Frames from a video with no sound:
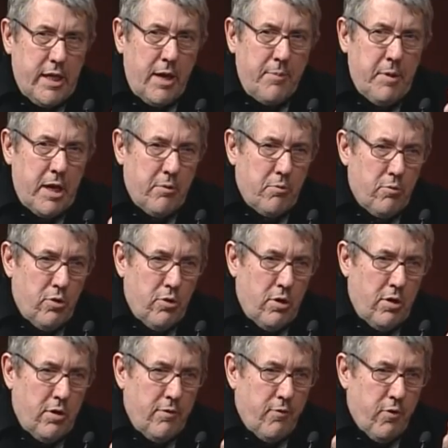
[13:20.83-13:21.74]
minute
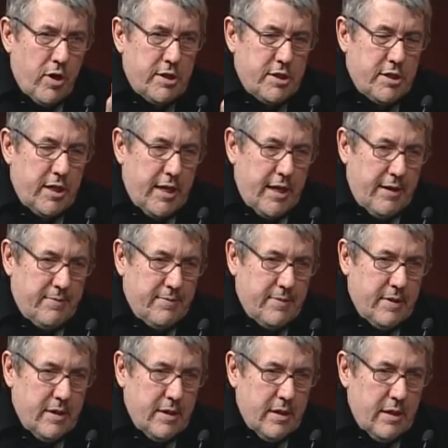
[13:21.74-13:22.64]
rule for a city.
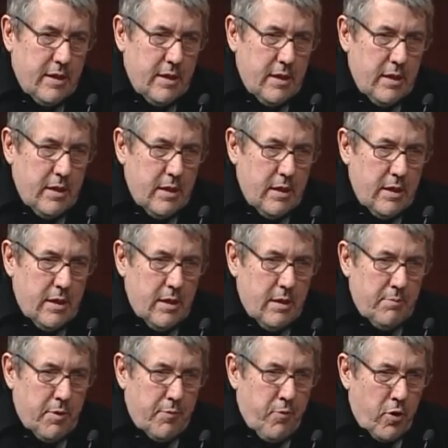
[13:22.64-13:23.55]

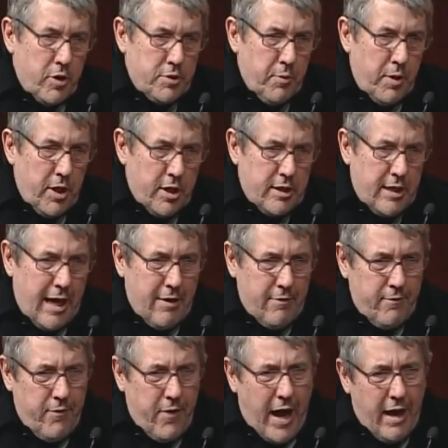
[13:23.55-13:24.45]
But first we look down
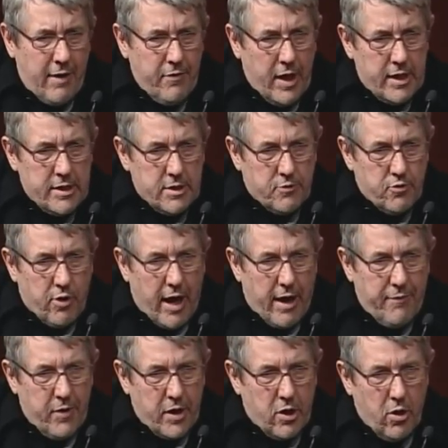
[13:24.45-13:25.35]
five lanes of
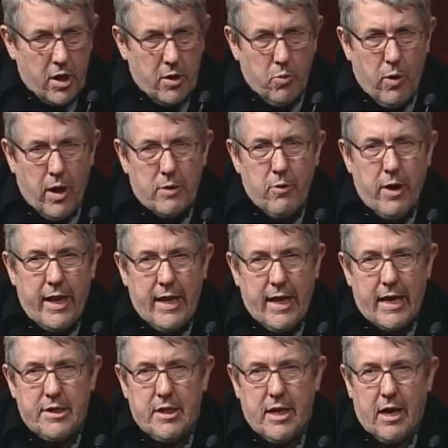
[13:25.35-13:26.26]
traffic going one way to
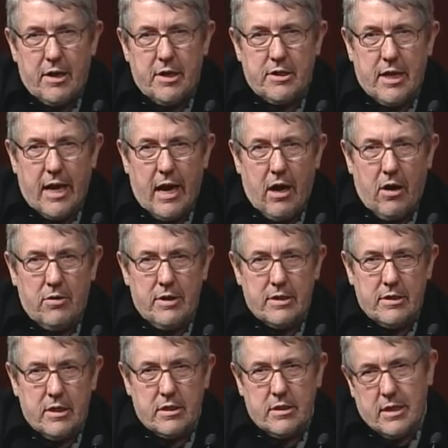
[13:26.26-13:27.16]
get you out of town.
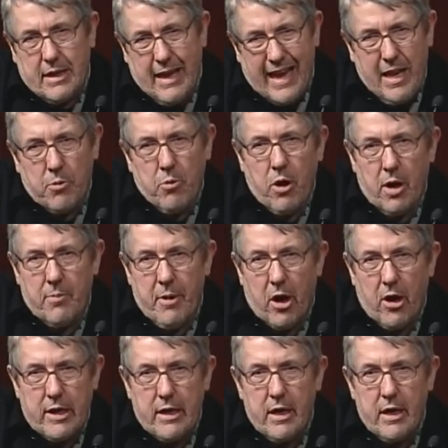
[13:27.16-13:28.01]
Is this anywhere America,